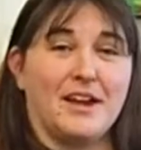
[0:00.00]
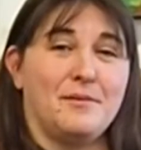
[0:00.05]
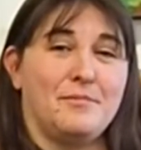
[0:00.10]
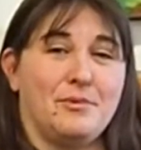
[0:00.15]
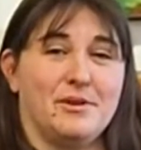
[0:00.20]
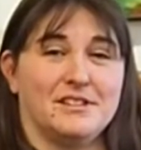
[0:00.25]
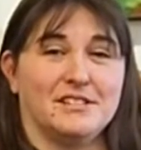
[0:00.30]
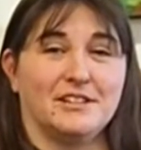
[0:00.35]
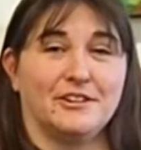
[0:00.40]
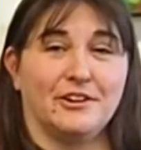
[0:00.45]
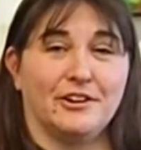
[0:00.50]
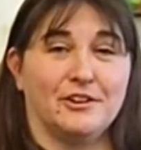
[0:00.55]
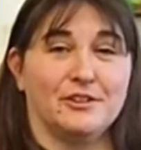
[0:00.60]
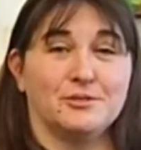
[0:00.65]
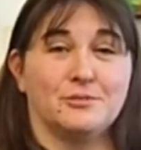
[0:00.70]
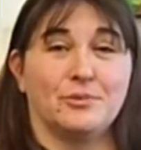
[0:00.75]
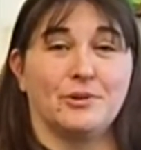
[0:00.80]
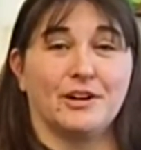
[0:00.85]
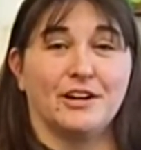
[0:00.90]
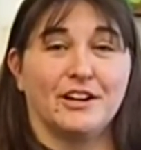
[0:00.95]
boys and
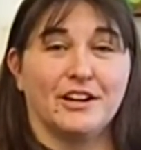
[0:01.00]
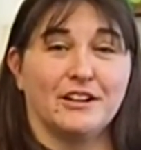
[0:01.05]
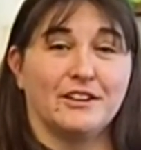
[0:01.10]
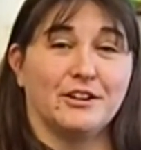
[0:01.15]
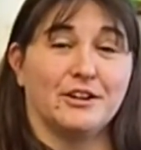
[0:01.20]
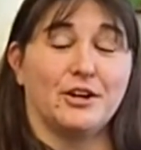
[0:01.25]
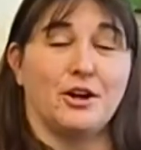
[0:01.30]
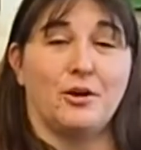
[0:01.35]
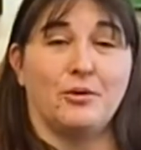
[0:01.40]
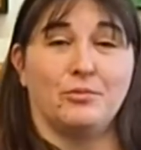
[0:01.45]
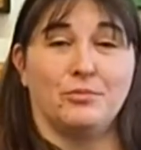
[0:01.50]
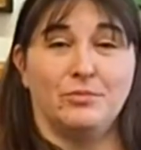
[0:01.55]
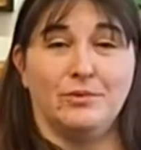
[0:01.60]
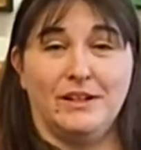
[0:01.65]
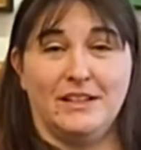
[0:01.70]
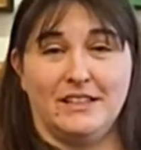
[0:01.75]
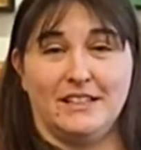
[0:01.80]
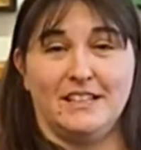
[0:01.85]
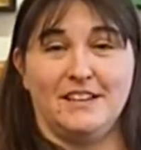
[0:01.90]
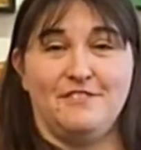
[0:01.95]
girls, we're going to learn a
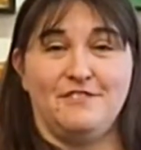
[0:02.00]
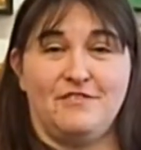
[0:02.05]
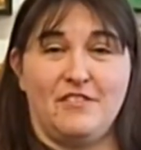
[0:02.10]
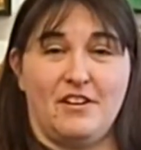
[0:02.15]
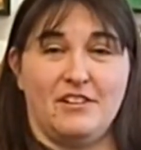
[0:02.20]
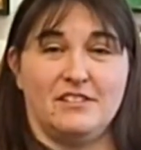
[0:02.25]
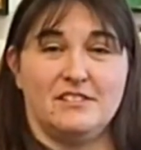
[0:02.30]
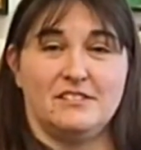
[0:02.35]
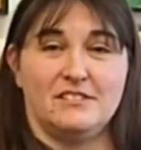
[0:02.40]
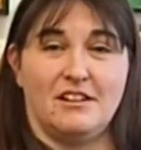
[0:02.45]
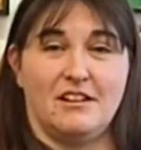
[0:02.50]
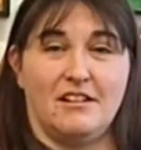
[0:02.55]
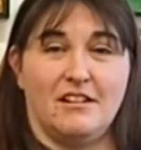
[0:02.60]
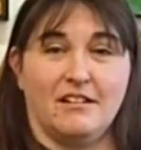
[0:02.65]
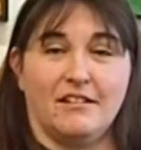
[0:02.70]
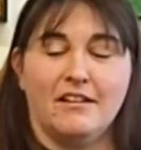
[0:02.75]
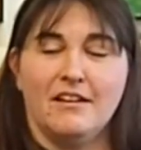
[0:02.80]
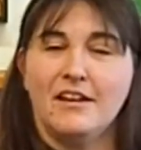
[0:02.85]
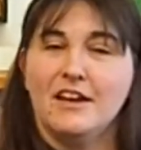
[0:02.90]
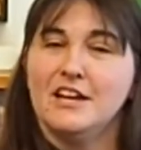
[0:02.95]
really fun
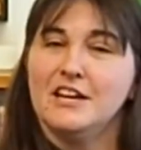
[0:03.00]
song.